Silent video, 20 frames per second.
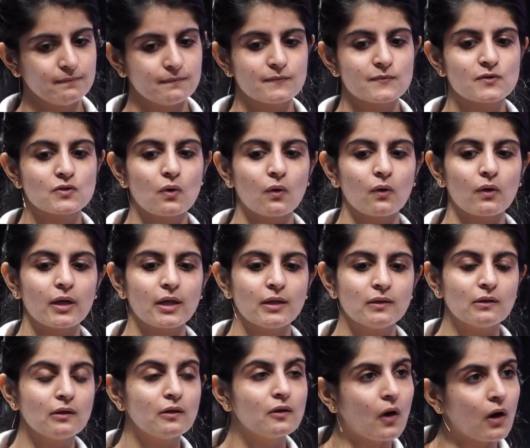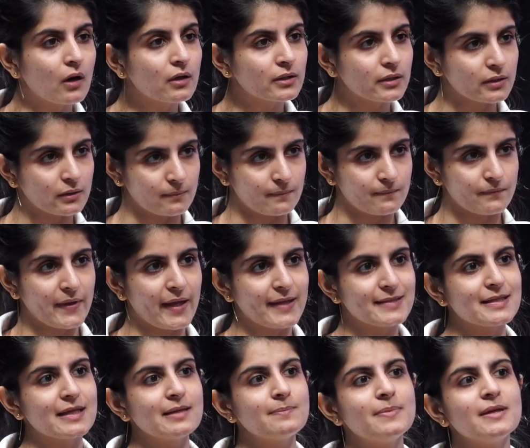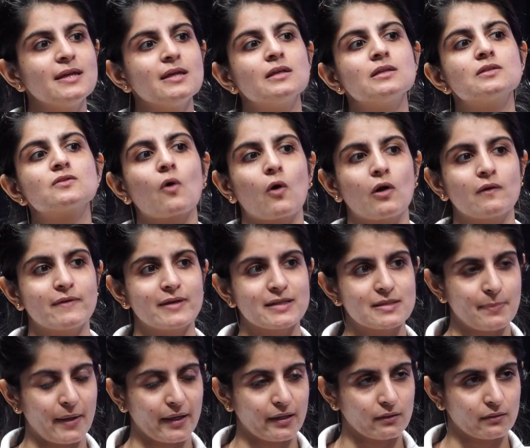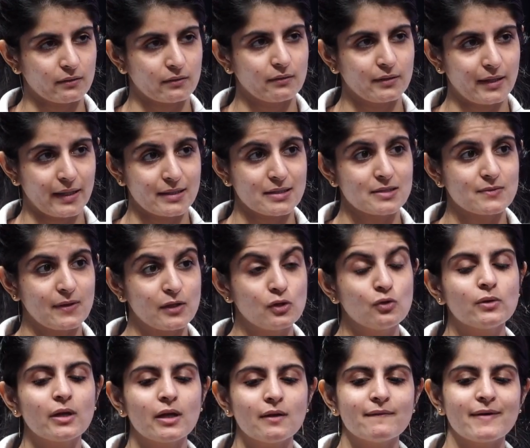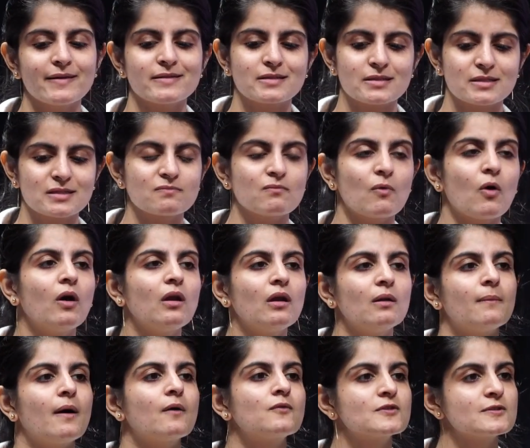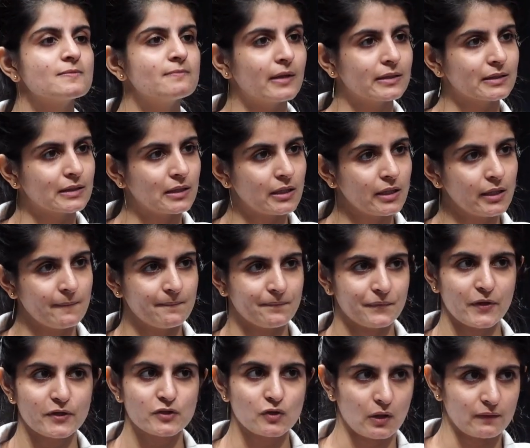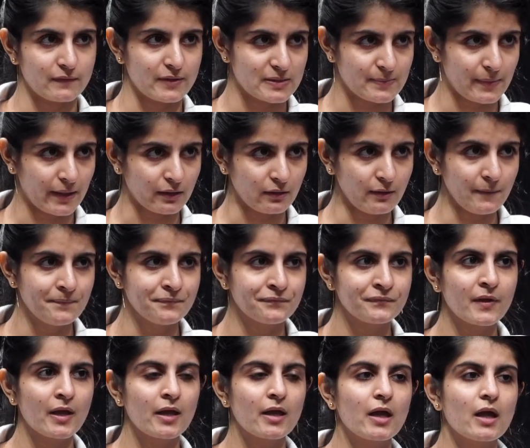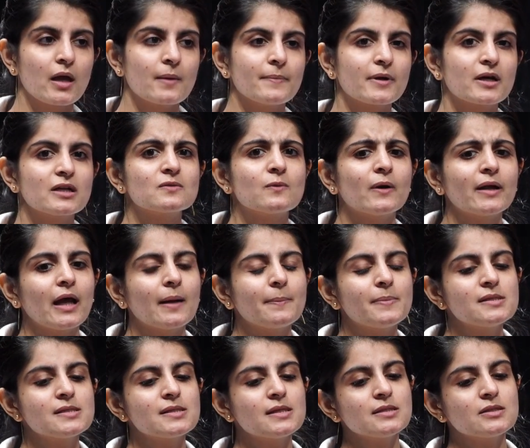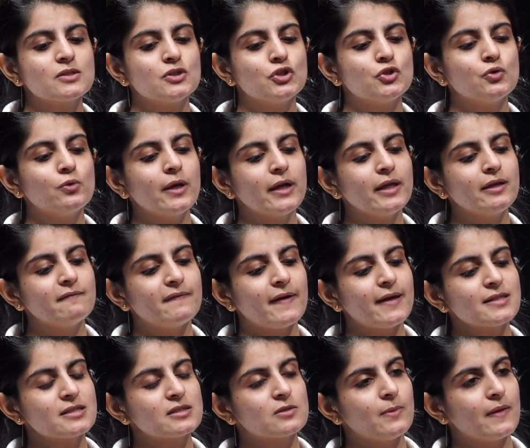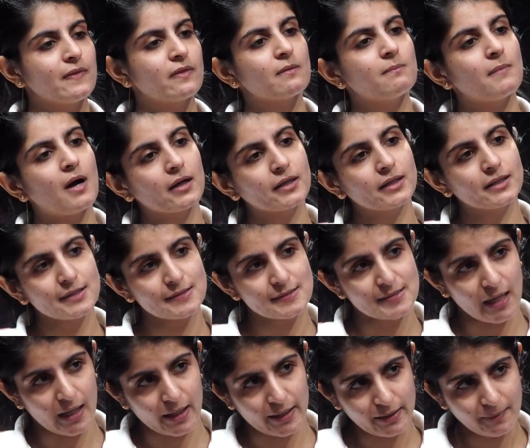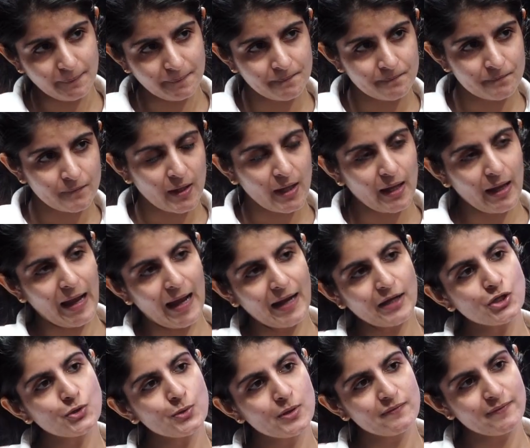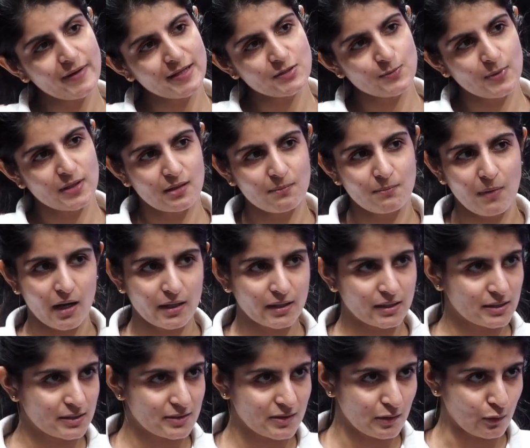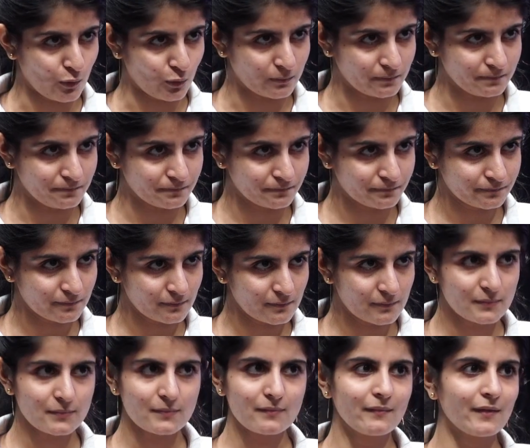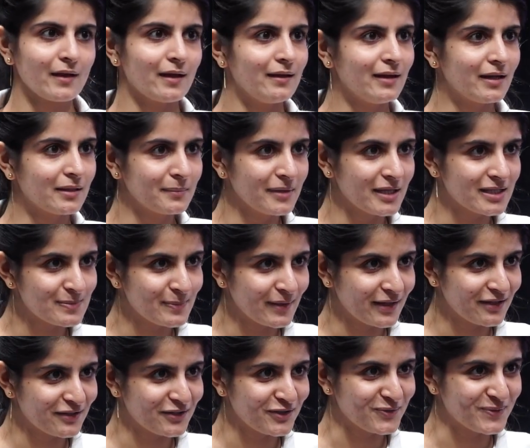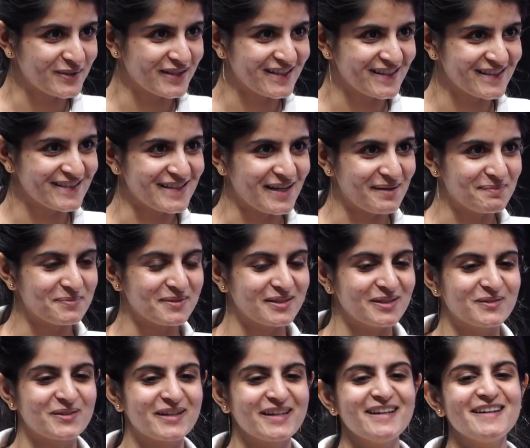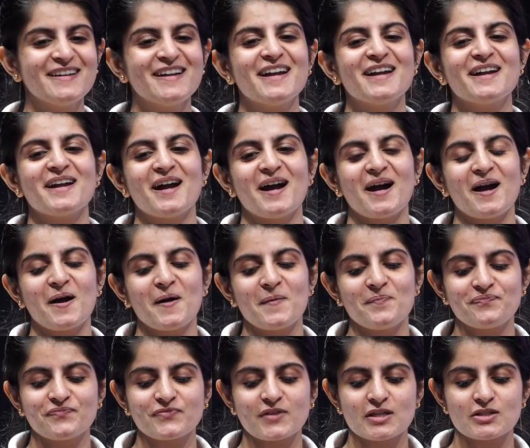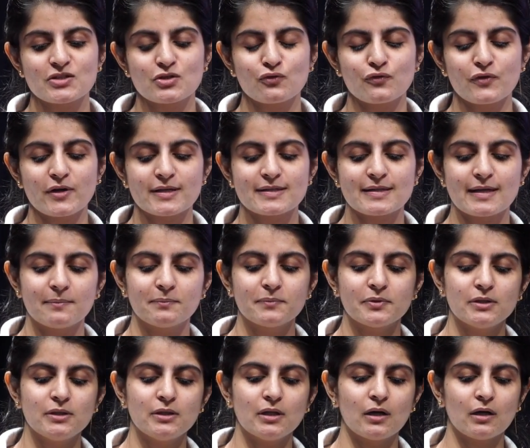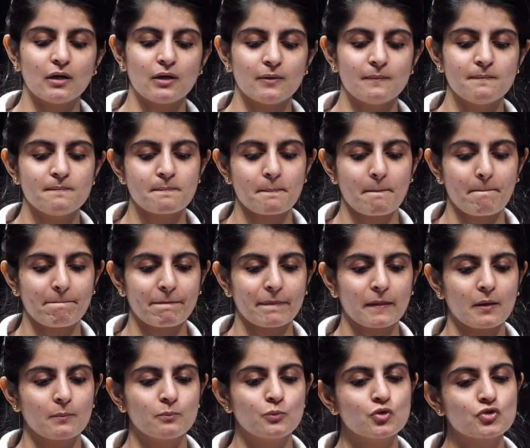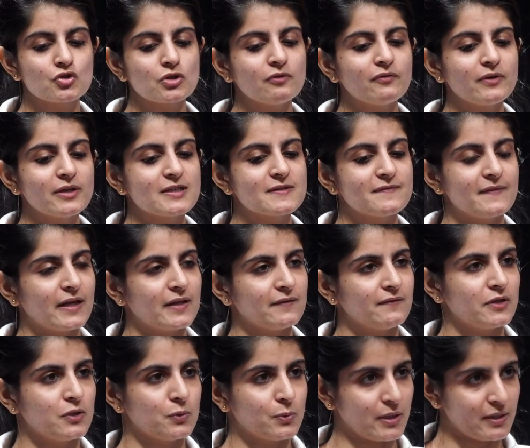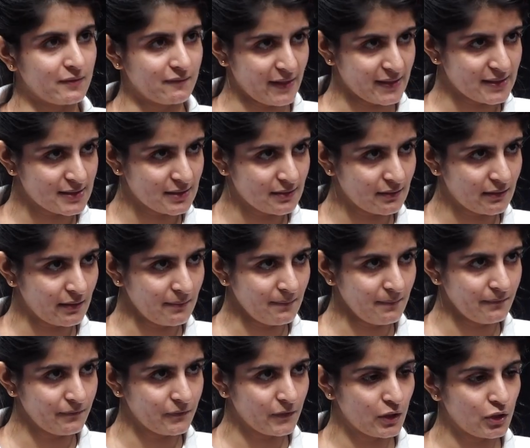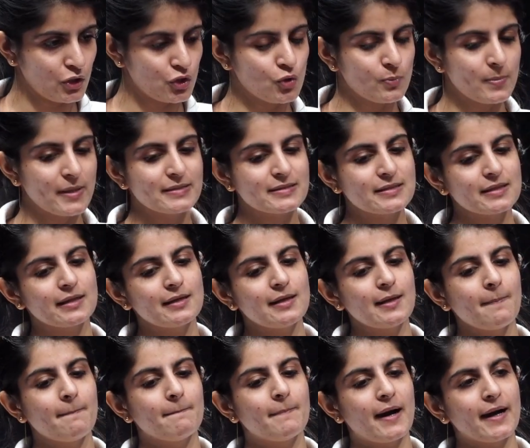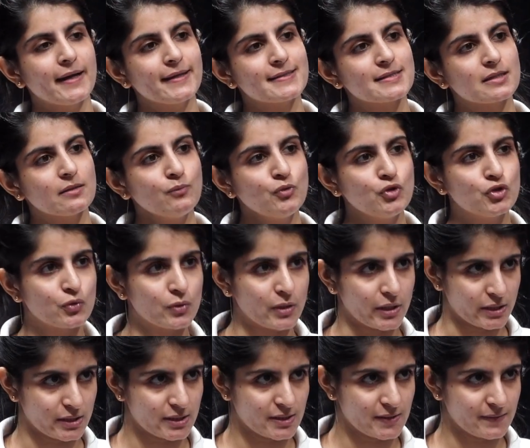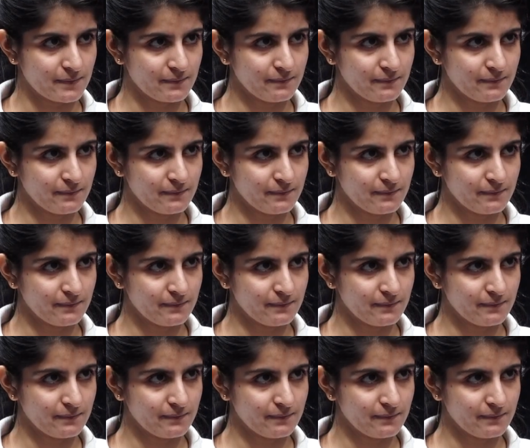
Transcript: So in the long term, SIP is always better. That is, when you invest small amounts monthly, it's always better. Because what happens is you invest when the market is high and you invest when the market is low. Let me explain it to you with an example, okay? So for example, mutual funds, whenever you invest in them, you basically buy some units.